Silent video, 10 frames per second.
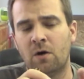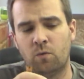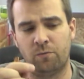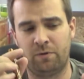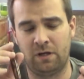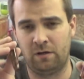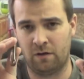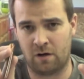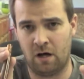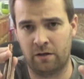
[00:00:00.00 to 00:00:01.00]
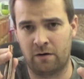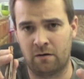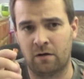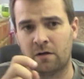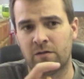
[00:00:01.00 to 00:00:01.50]
would be the
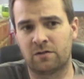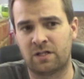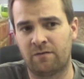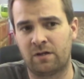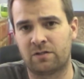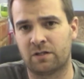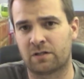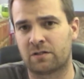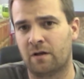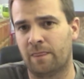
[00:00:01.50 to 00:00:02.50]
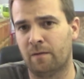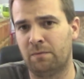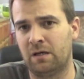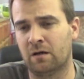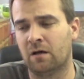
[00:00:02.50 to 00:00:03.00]
Collier, the 76, the
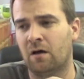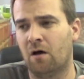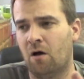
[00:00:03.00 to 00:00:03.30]
Mina.